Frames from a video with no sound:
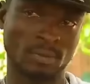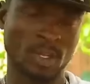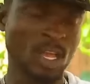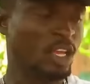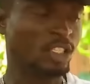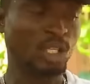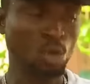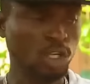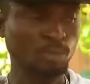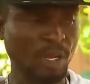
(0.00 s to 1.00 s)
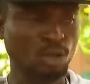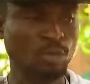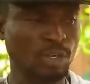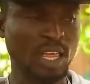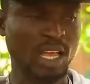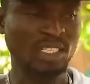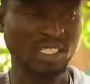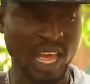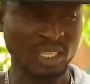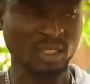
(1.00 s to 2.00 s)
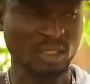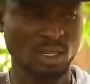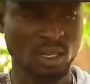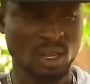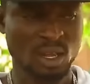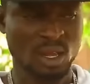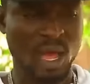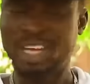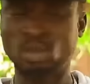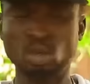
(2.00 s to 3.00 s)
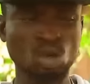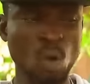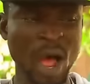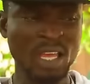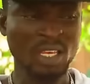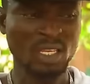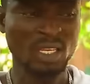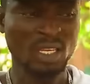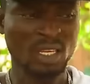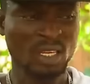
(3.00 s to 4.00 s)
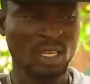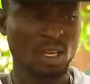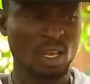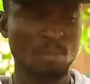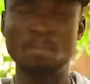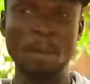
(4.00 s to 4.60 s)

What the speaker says: the worst part of it that is that I don't know why Mama